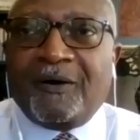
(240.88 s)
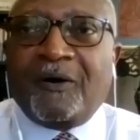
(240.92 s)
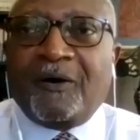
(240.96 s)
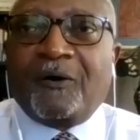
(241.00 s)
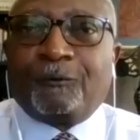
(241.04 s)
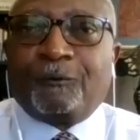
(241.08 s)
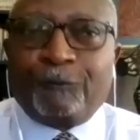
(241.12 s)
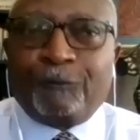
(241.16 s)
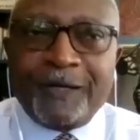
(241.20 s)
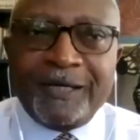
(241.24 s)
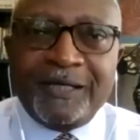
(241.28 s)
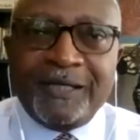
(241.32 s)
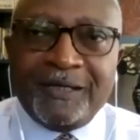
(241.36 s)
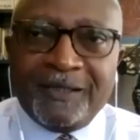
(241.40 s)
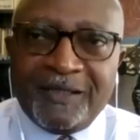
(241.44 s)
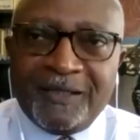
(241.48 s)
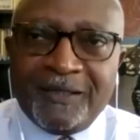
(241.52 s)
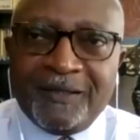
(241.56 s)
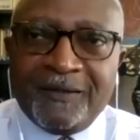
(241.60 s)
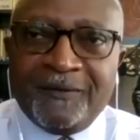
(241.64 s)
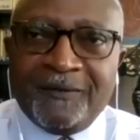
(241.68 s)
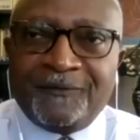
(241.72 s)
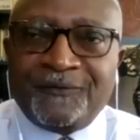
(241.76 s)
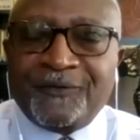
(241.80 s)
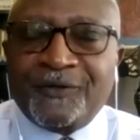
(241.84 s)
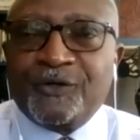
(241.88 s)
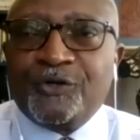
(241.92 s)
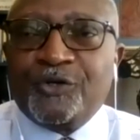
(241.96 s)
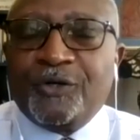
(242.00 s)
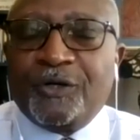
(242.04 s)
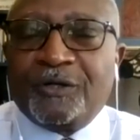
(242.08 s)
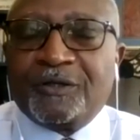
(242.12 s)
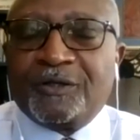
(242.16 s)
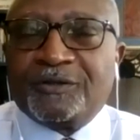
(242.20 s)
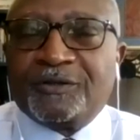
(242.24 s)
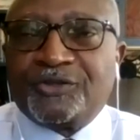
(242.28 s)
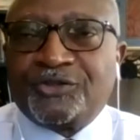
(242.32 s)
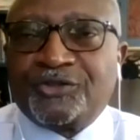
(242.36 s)
already live
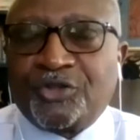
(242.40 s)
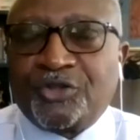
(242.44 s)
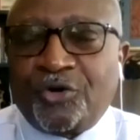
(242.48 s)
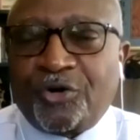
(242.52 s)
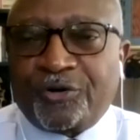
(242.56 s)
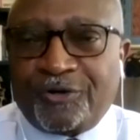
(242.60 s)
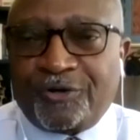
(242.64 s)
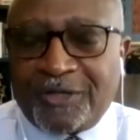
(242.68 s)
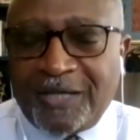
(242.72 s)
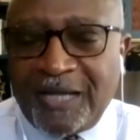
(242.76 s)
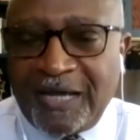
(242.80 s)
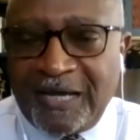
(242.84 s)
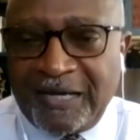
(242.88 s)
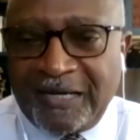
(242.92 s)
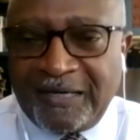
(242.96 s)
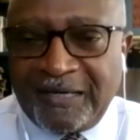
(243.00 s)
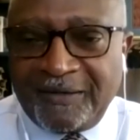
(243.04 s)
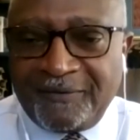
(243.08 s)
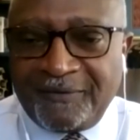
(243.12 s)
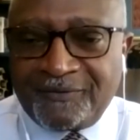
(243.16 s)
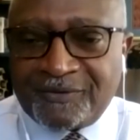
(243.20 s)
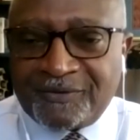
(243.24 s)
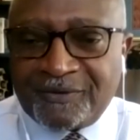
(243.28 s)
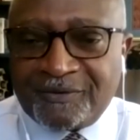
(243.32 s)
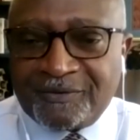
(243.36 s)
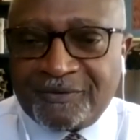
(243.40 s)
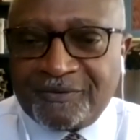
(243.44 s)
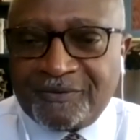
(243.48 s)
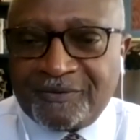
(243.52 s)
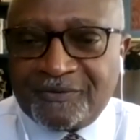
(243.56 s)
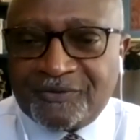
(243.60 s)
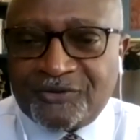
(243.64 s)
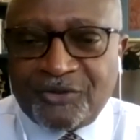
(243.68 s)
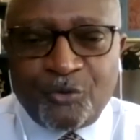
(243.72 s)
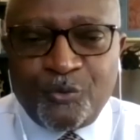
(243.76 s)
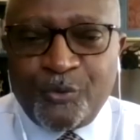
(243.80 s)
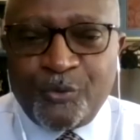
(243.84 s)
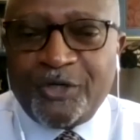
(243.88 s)
shorter lives,
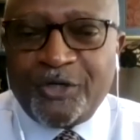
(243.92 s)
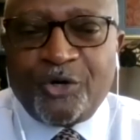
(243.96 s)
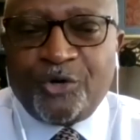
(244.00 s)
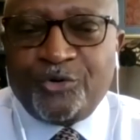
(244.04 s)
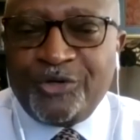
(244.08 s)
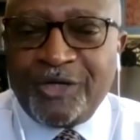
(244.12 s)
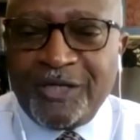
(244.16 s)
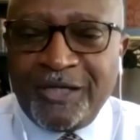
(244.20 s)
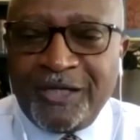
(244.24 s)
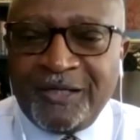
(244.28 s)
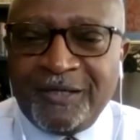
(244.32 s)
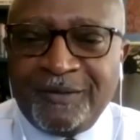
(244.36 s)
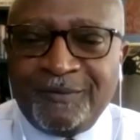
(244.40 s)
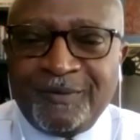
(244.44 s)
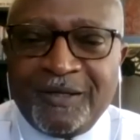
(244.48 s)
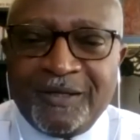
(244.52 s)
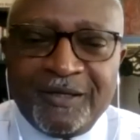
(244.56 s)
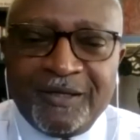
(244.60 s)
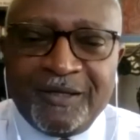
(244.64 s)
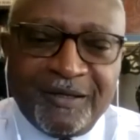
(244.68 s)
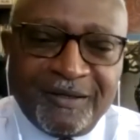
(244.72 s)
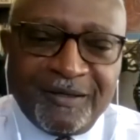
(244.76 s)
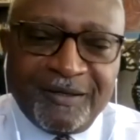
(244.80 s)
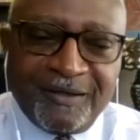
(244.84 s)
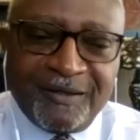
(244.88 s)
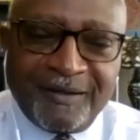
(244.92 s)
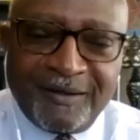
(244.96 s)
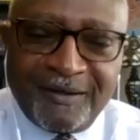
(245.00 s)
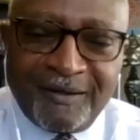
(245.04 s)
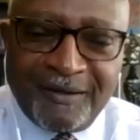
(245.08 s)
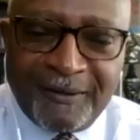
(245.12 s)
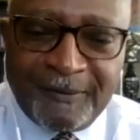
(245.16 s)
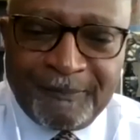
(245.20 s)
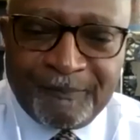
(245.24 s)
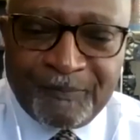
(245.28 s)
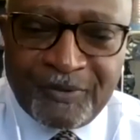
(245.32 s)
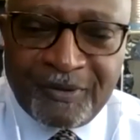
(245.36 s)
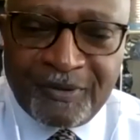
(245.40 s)
so we don't need
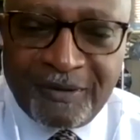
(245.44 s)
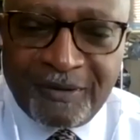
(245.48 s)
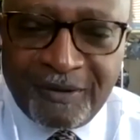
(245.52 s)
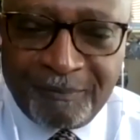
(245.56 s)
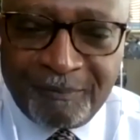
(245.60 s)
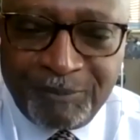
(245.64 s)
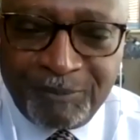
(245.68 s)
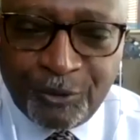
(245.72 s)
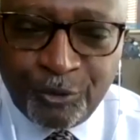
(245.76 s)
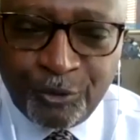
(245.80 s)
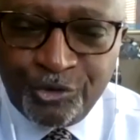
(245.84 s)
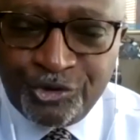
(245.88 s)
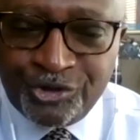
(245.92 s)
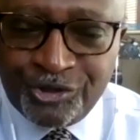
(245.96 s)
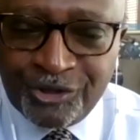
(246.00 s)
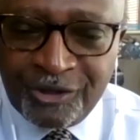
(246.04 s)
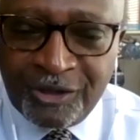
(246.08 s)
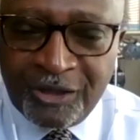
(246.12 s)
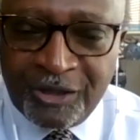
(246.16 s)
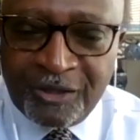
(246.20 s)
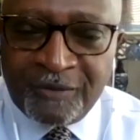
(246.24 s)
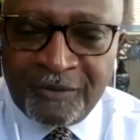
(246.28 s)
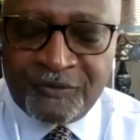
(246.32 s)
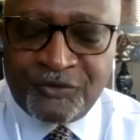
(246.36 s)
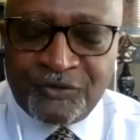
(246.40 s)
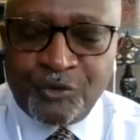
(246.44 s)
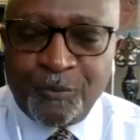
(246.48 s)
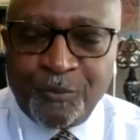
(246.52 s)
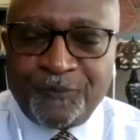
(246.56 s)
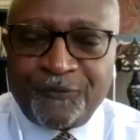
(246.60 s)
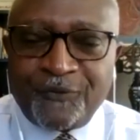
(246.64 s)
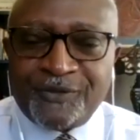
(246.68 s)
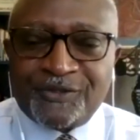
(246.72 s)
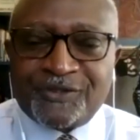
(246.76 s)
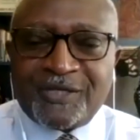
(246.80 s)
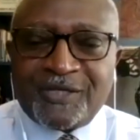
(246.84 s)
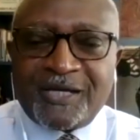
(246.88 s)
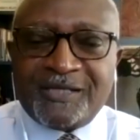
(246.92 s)
pollution and
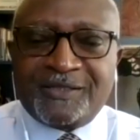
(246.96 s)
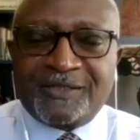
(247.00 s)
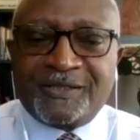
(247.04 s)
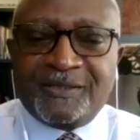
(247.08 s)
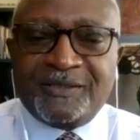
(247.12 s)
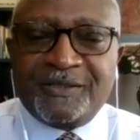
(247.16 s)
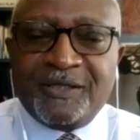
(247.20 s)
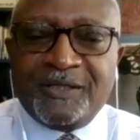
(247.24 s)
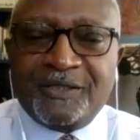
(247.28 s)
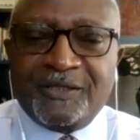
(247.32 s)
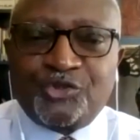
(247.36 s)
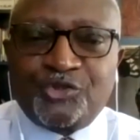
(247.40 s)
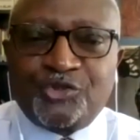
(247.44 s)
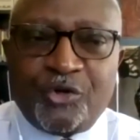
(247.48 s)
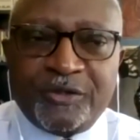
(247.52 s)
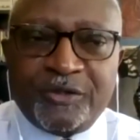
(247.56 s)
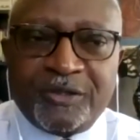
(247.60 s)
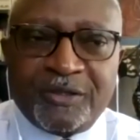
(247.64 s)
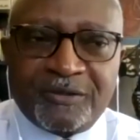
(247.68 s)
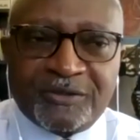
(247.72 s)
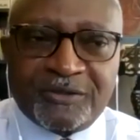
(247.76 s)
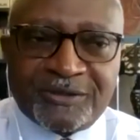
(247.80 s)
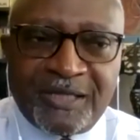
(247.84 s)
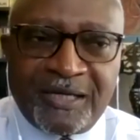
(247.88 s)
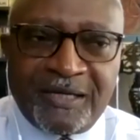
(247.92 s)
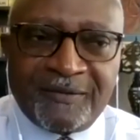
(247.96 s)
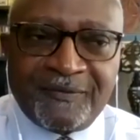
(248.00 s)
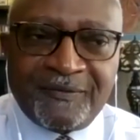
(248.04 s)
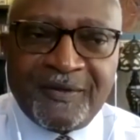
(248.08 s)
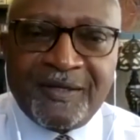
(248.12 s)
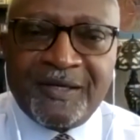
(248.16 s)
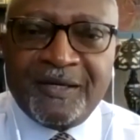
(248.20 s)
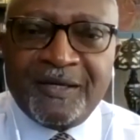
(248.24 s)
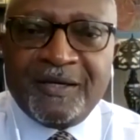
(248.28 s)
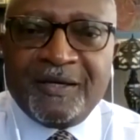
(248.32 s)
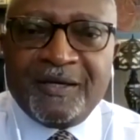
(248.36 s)
Superfund sites shortening those lives.